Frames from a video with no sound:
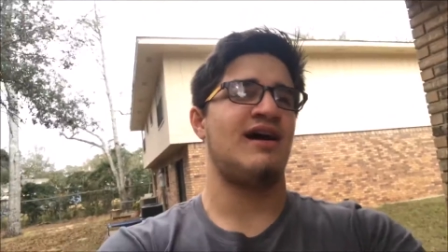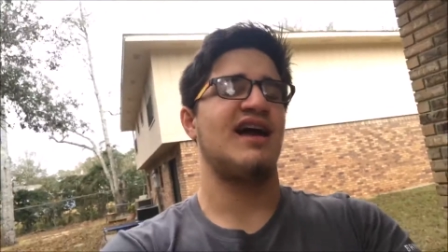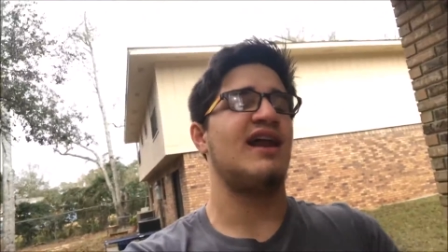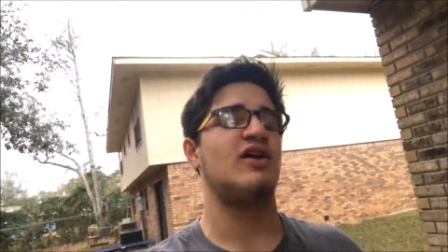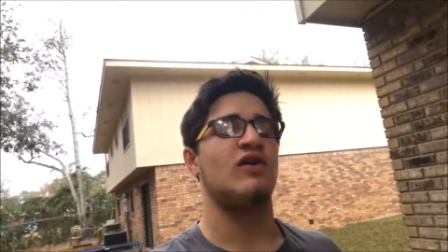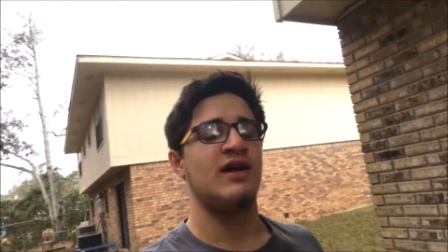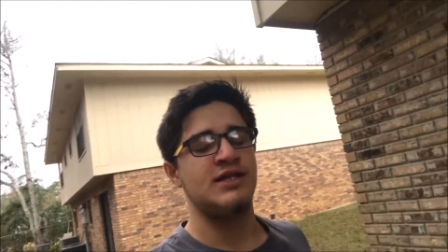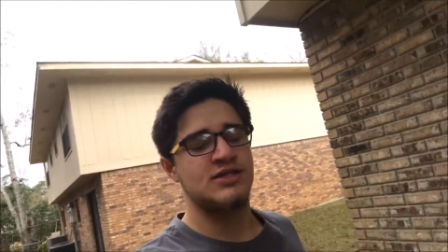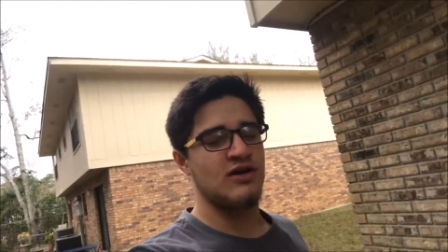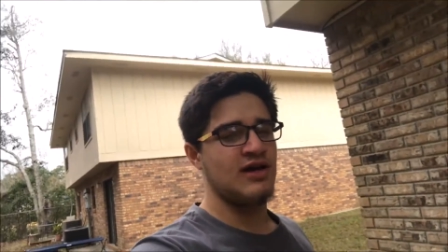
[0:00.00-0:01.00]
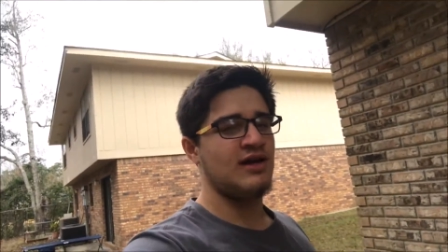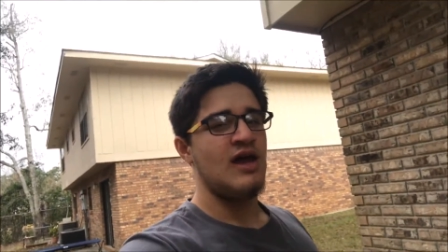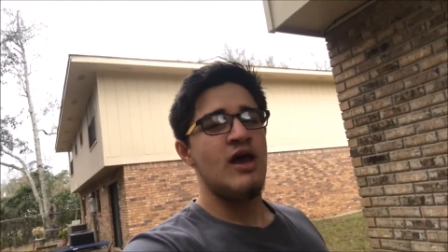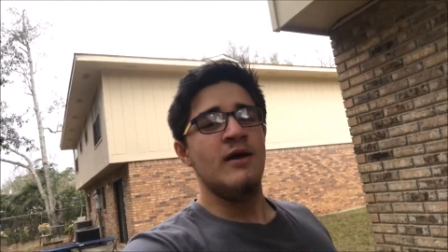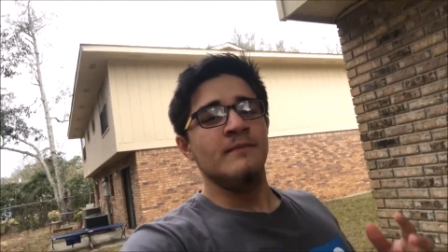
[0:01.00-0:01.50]
now I got a green
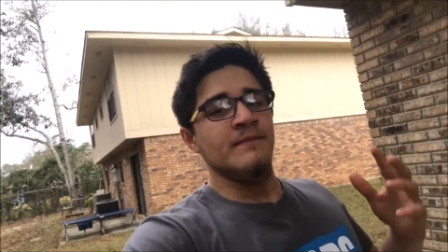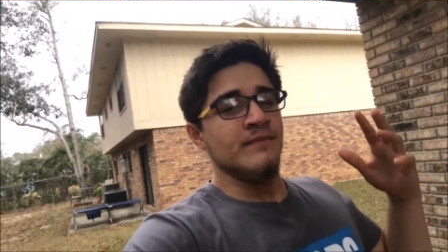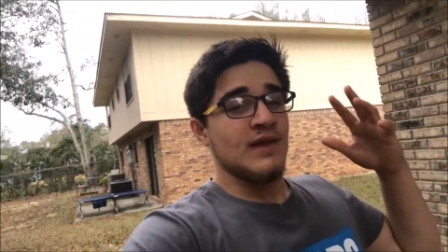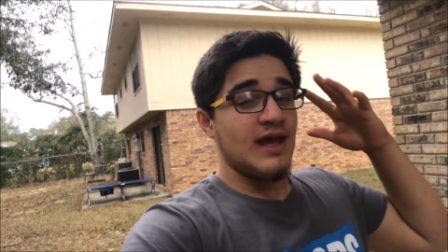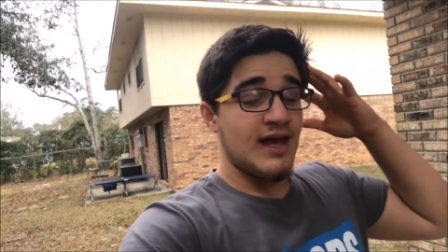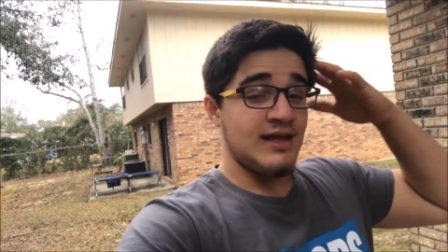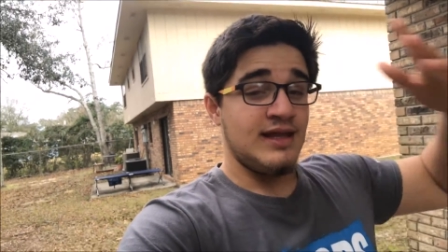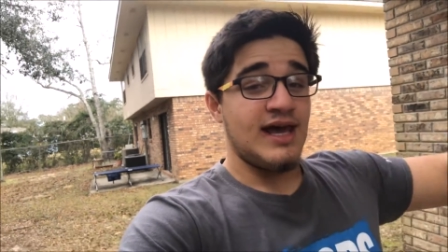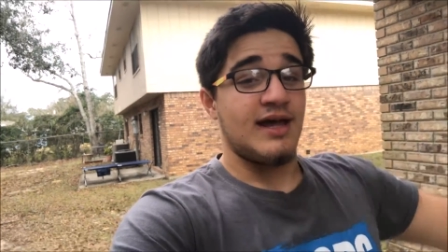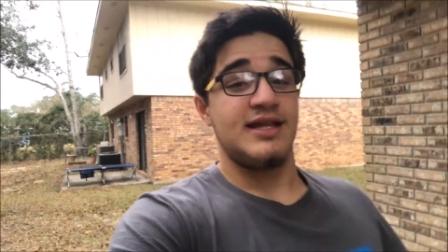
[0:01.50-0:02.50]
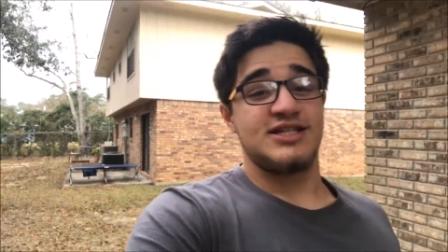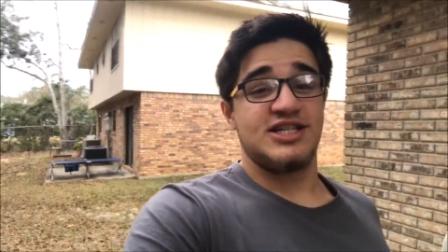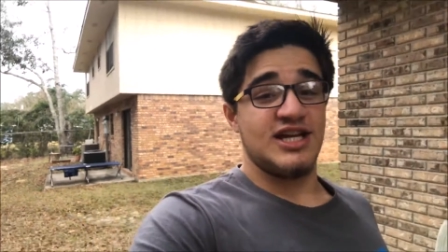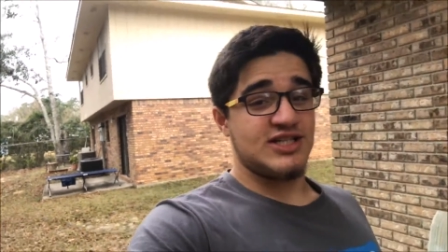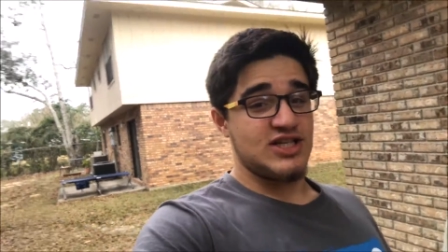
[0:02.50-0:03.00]
screen. And yeah, this
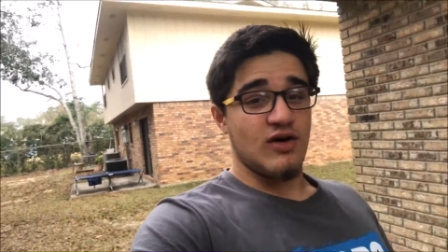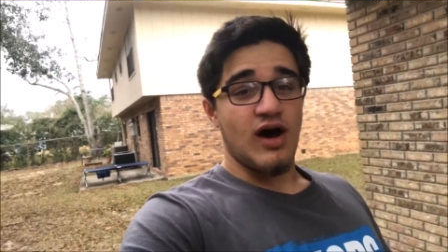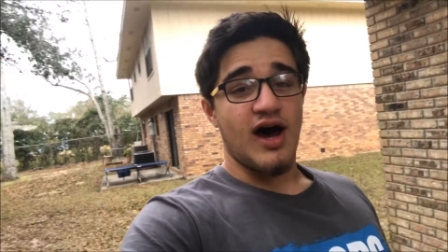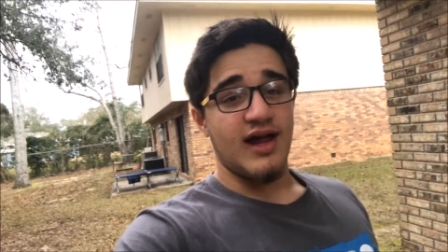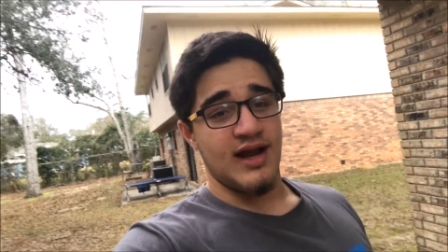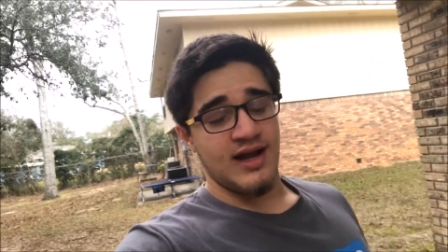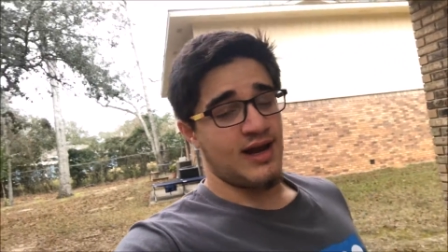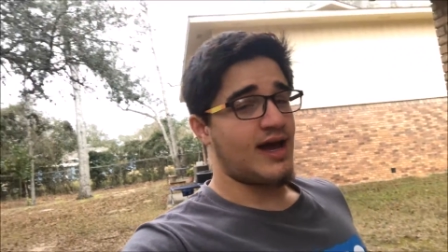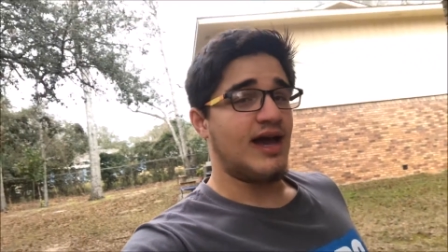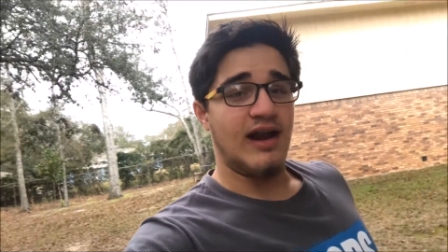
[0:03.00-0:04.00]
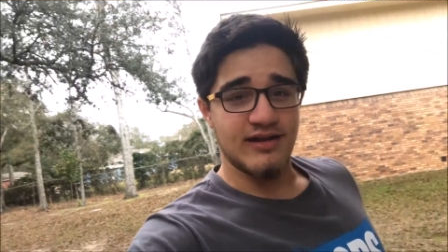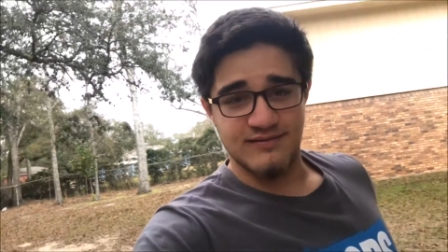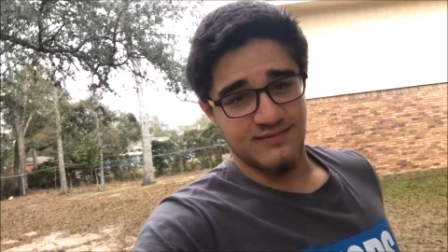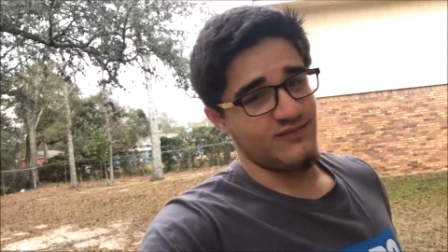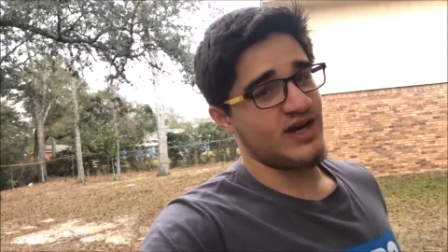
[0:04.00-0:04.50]
shit is so hot, and I gotta
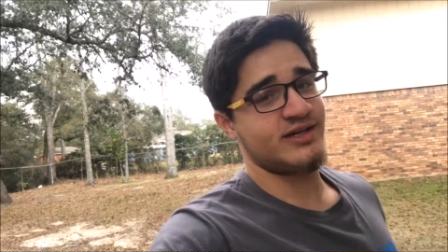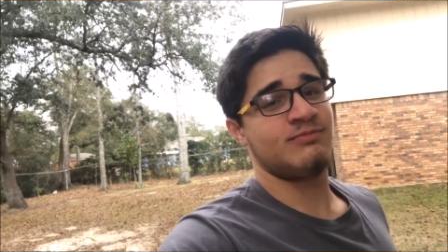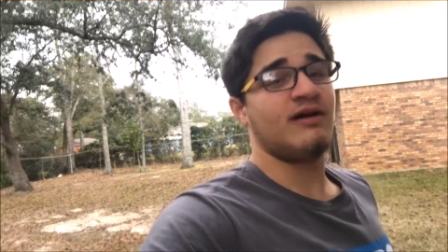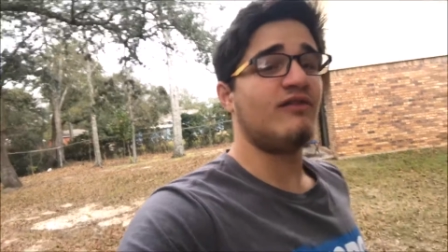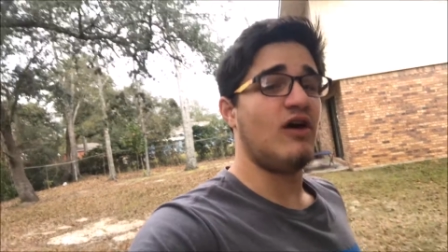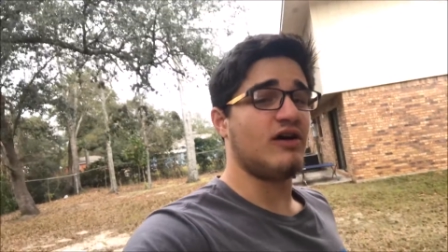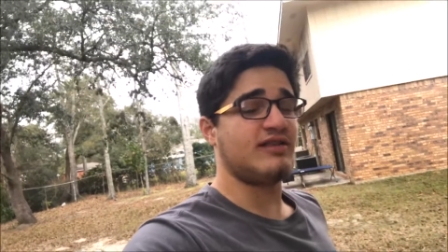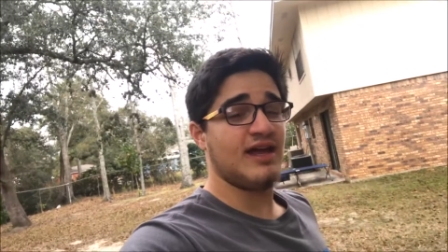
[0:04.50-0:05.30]
finish my vlog.